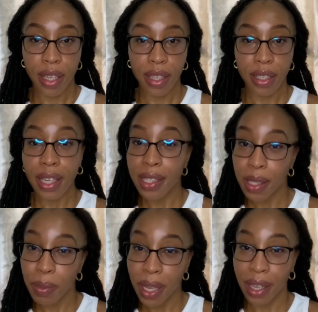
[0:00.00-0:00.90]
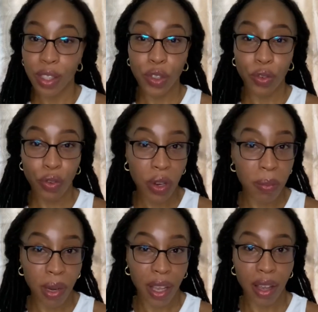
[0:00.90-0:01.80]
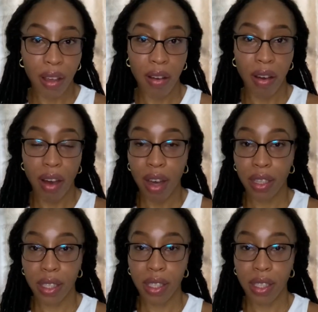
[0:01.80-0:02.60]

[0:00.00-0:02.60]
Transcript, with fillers: tends to be extremely hot